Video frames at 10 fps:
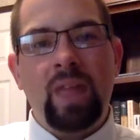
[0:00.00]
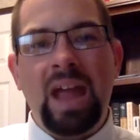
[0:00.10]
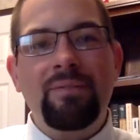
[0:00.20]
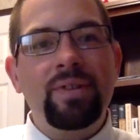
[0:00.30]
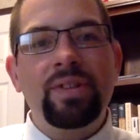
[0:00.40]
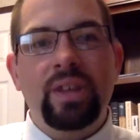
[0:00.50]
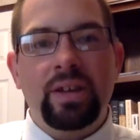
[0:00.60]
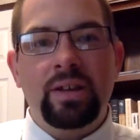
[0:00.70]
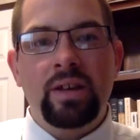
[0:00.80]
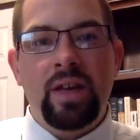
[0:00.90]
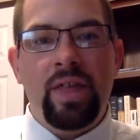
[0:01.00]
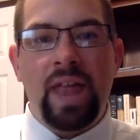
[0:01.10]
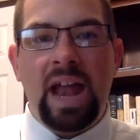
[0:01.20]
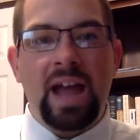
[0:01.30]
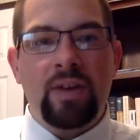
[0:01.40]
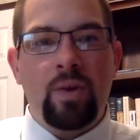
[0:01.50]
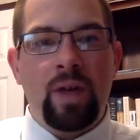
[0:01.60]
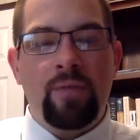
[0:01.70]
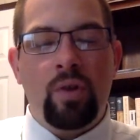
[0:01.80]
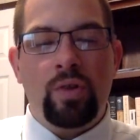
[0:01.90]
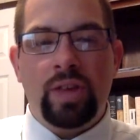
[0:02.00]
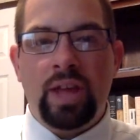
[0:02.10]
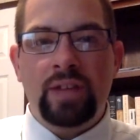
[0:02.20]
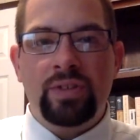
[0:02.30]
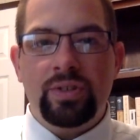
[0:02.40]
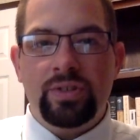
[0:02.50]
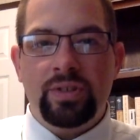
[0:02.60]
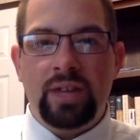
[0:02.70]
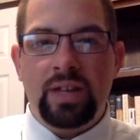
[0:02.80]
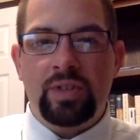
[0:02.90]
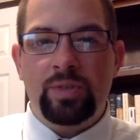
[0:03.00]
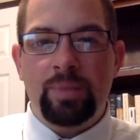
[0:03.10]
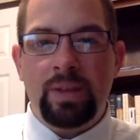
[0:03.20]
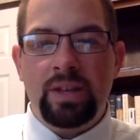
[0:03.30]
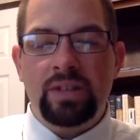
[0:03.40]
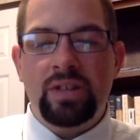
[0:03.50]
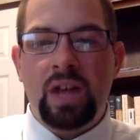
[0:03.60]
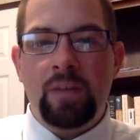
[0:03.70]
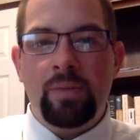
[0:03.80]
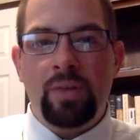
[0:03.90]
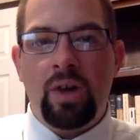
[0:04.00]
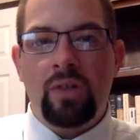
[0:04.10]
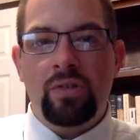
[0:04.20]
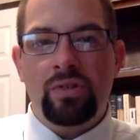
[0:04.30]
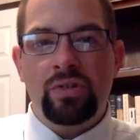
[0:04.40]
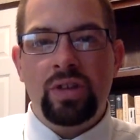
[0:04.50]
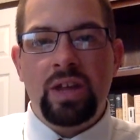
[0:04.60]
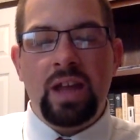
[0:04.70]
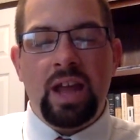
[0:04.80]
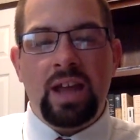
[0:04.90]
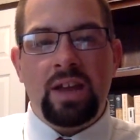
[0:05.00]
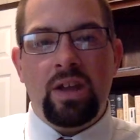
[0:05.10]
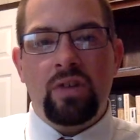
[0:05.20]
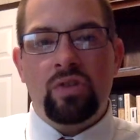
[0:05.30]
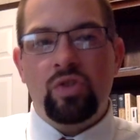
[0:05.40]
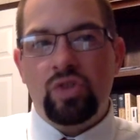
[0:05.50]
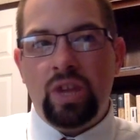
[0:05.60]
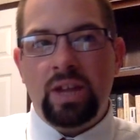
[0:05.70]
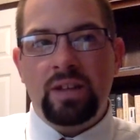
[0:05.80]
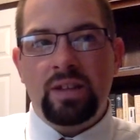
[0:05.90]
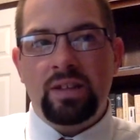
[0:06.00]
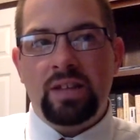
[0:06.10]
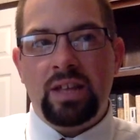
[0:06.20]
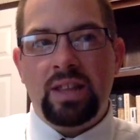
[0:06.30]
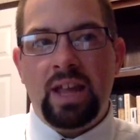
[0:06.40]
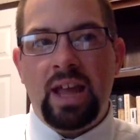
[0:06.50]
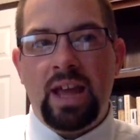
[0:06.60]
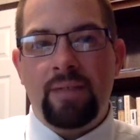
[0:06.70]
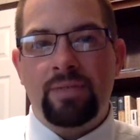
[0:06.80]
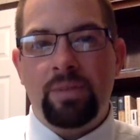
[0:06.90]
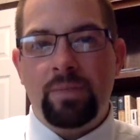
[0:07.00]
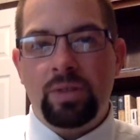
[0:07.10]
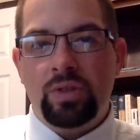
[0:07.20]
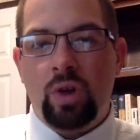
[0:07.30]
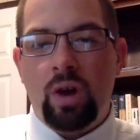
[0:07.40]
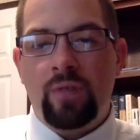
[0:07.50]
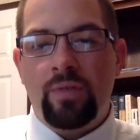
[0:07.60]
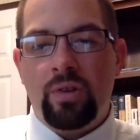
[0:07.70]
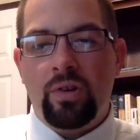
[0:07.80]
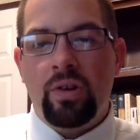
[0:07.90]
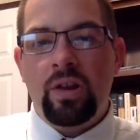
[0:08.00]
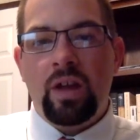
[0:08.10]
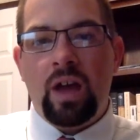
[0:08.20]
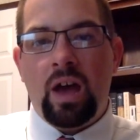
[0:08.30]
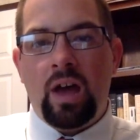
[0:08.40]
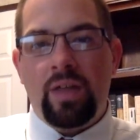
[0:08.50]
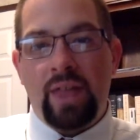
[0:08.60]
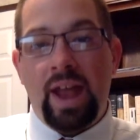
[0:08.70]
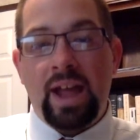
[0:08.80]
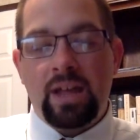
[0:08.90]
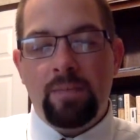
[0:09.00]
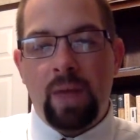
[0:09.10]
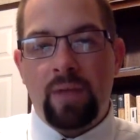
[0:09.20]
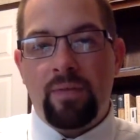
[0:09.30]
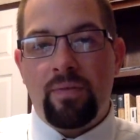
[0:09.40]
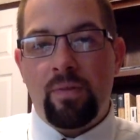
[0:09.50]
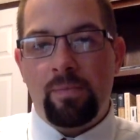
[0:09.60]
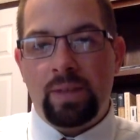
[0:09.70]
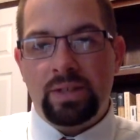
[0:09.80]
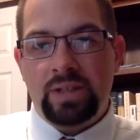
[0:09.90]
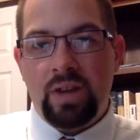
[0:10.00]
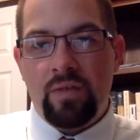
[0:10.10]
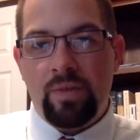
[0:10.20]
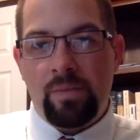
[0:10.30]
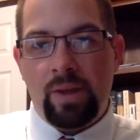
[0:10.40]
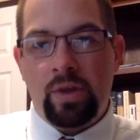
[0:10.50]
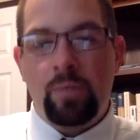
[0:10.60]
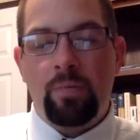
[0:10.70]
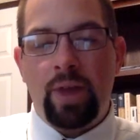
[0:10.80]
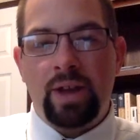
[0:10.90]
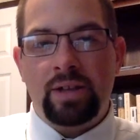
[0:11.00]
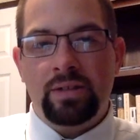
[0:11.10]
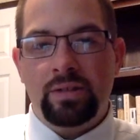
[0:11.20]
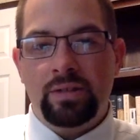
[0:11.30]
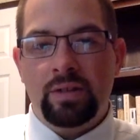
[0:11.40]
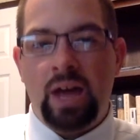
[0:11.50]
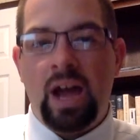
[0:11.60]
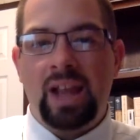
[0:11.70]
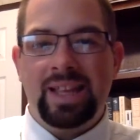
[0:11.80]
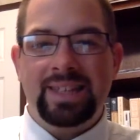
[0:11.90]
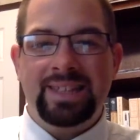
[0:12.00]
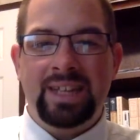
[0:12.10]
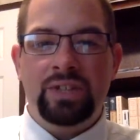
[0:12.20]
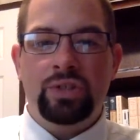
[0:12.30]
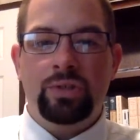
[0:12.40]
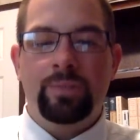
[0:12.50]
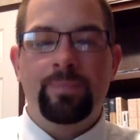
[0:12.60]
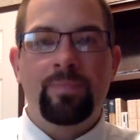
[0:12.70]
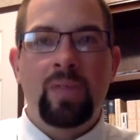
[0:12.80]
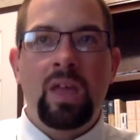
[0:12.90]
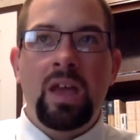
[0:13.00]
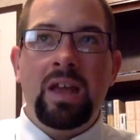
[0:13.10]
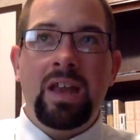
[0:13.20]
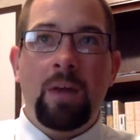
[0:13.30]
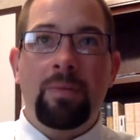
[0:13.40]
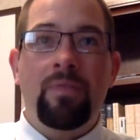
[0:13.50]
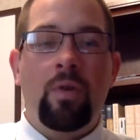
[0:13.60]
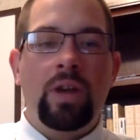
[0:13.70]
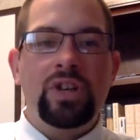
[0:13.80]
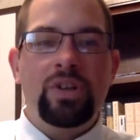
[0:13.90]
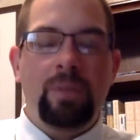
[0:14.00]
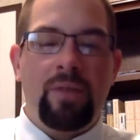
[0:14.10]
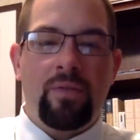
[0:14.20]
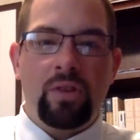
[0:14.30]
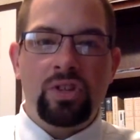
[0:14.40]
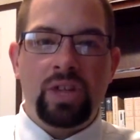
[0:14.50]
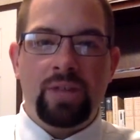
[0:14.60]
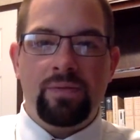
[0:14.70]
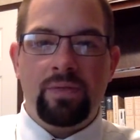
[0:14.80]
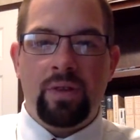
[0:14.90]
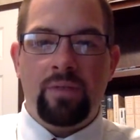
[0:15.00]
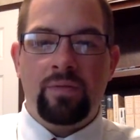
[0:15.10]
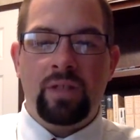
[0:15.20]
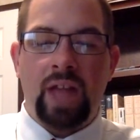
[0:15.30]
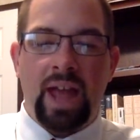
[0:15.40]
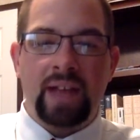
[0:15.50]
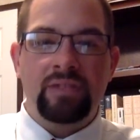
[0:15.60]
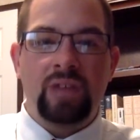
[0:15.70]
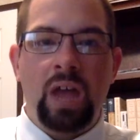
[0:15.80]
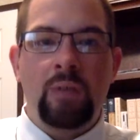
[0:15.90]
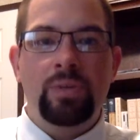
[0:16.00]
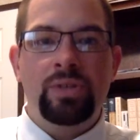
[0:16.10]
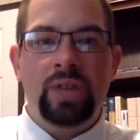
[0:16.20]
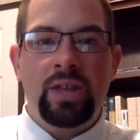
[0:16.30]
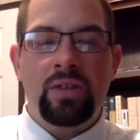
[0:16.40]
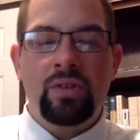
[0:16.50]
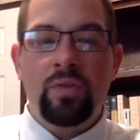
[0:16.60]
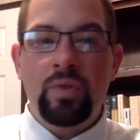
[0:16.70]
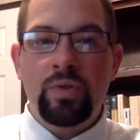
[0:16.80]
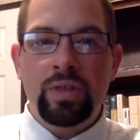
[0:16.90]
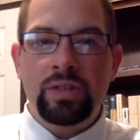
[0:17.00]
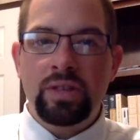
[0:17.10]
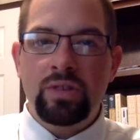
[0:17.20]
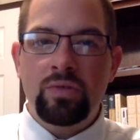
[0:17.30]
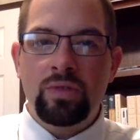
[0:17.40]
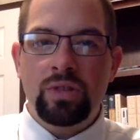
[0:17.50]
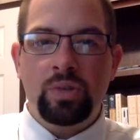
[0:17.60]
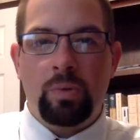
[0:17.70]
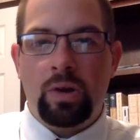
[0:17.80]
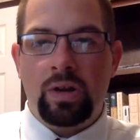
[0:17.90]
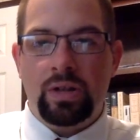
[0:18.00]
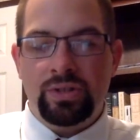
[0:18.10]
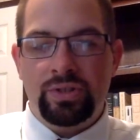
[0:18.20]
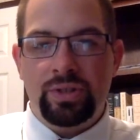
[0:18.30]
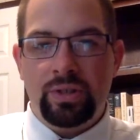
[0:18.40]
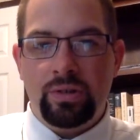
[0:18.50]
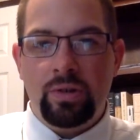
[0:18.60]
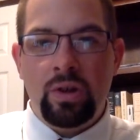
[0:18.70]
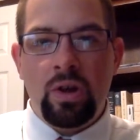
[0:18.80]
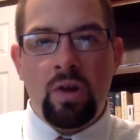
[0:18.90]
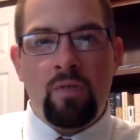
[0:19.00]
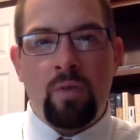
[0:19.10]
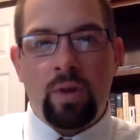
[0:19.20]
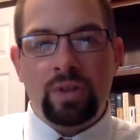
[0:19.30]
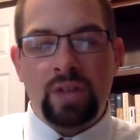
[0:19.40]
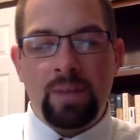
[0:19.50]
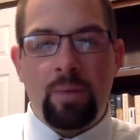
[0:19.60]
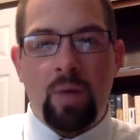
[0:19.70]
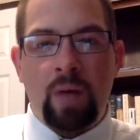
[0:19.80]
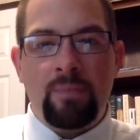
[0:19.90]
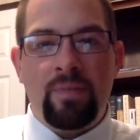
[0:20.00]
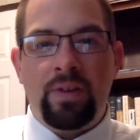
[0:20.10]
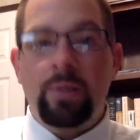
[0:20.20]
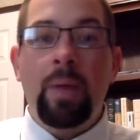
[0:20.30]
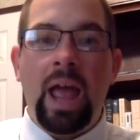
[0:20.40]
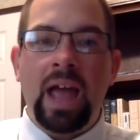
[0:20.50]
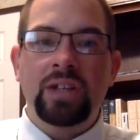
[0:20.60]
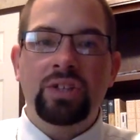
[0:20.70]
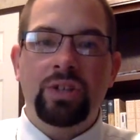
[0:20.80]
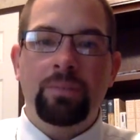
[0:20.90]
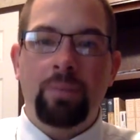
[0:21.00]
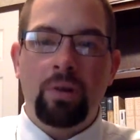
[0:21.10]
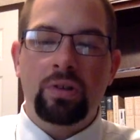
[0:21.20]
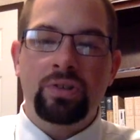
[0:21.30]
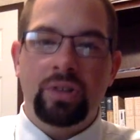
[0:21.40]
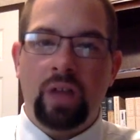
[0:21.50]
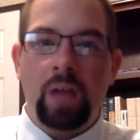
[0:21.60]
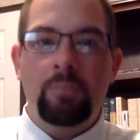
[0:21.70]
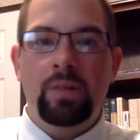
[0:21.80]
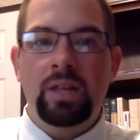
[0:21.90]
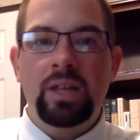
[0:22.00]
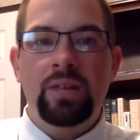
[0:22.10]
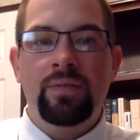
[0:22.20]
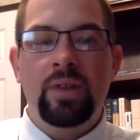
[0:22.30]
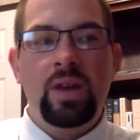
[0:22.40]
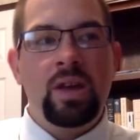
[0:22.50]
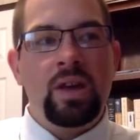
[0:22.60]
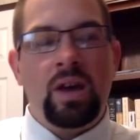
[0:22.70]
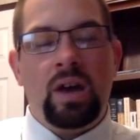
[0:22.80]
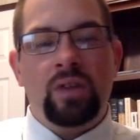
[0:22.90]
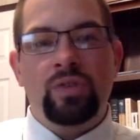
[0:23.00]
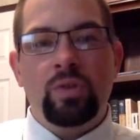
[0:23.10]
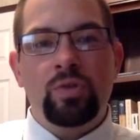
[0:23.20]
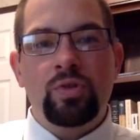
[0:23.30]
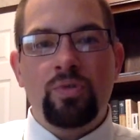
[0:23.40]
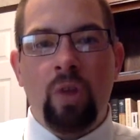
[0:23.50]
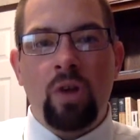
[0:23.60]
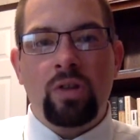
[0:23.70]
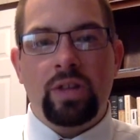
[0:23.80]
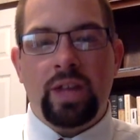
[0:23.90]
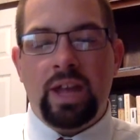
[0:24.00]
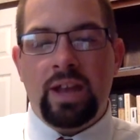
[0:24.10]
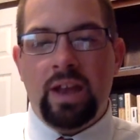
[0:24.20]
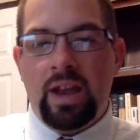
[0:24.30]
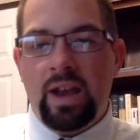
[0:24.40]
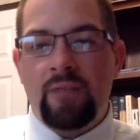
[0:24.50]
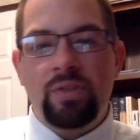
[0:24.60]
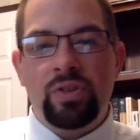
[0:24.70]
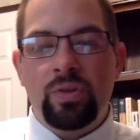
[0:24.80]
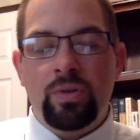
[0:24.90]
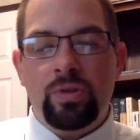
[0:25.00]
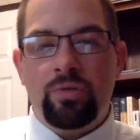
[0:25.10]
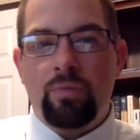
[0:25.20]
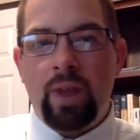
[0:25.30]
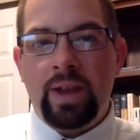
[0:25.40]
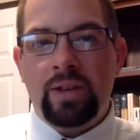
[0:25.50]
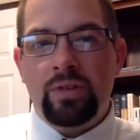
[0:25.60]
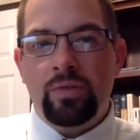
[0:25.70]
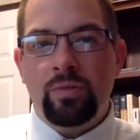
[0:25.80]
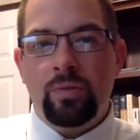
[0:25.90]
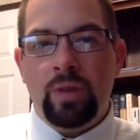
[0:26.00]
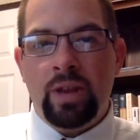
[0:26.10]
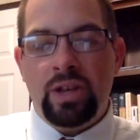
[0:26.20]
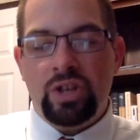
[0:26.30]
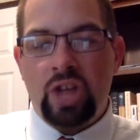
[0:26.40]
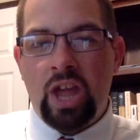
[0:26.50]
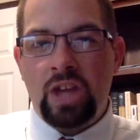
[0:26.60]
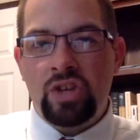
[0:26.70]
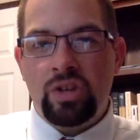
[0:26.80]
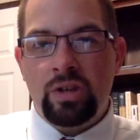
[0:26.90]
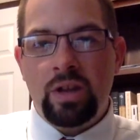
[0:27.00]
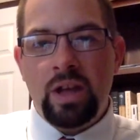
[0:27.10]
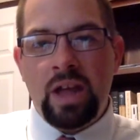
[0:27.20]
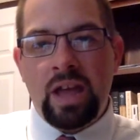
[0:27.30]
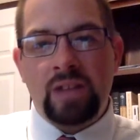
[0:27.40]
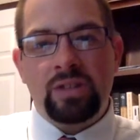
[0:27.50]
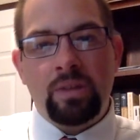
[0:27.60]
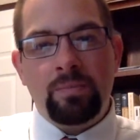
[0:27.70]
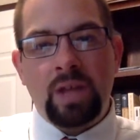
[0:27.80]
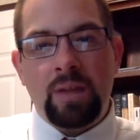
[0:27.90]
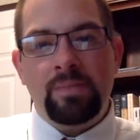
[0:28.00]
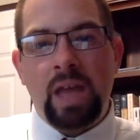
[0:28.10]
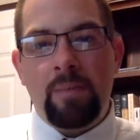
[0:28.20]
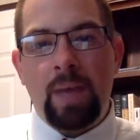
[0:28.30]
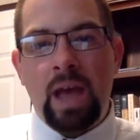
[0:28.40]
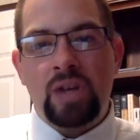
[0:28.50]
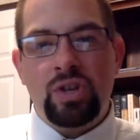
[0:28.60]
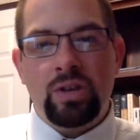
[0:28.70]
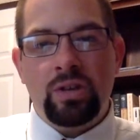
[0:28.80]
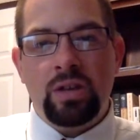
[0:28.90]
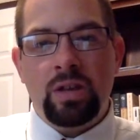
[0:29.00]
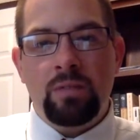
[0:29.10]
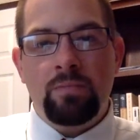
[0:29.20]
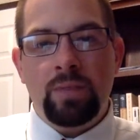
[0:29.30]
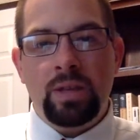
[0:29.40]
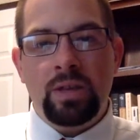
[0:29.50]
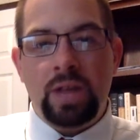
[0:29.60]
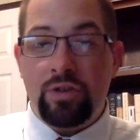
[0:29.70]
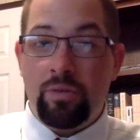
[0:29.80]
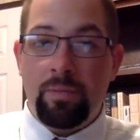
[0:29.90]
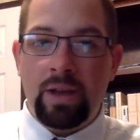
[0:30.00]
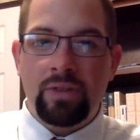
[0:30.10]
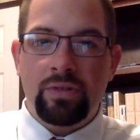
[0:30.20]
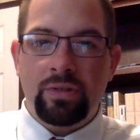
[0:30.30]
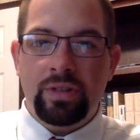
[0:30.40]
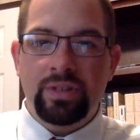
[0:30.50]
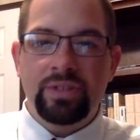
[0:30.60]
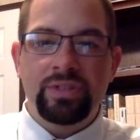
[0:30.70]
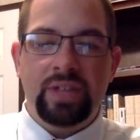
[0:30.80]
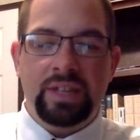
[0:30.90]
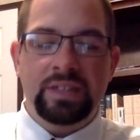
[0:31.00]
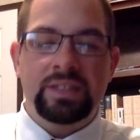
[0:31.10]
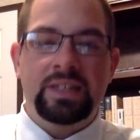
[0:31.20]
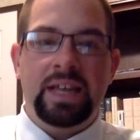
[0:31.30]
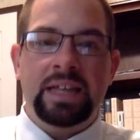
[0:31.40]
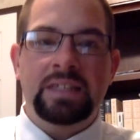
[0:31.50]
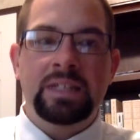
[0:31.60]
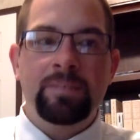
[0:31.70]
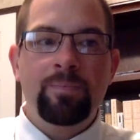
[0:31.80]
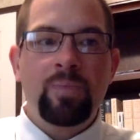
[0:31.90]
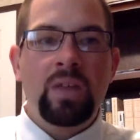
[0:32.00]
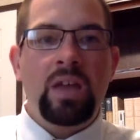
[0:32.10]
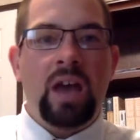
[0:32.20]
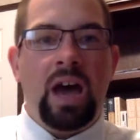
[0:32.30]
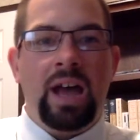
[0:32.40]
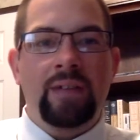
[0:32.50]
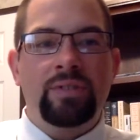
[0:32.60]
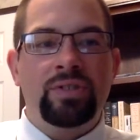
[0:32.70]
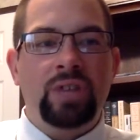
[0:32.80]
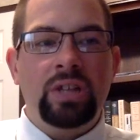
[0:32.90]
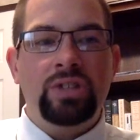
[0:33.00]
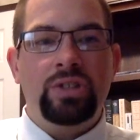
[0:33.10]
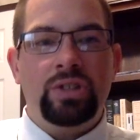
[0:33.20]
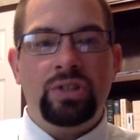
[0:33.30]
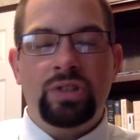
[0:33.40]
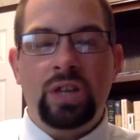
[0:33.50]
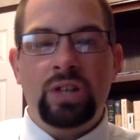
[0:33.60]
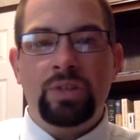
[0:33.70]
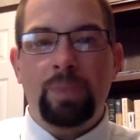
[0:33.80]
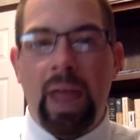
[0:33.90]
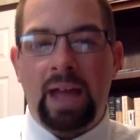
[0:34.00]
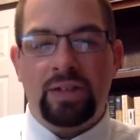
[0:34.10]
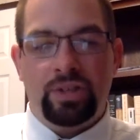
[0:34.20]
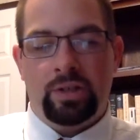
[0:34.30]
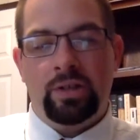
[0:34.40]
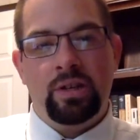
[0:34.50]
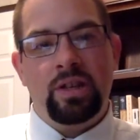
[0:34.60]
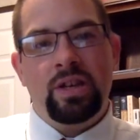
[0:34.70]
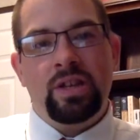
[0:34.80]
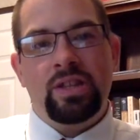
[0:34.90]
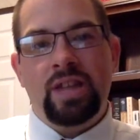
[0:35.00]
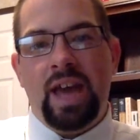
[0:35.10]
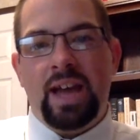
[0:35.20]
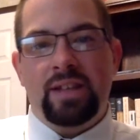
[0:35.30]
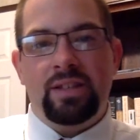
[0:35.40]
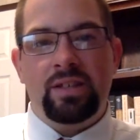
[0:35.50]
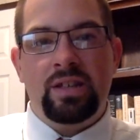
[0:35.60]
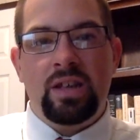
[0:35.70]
everything, that I don't have all the answers, and that spending time with others and understanding that they have something to offer that I can benefit from myself and in my own practice is highly essential. Now, before entering my first day of class, would say there are a few things I do need to work on still. For example, I'm a very passionate person. I believe so strongly in every student's right to an education, and sometimes that passion can be detrimental in the sense that I have such passion that